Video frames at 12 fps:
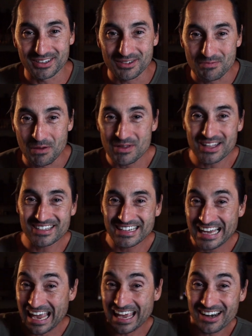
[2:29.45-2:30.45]
So maybe that's a
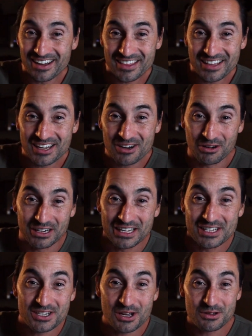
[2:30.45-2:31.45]
Canada thing or an
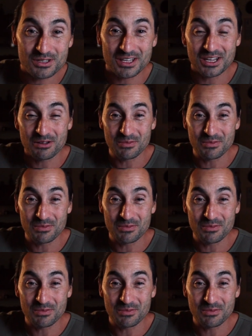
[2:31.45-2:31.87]
East Coast thing,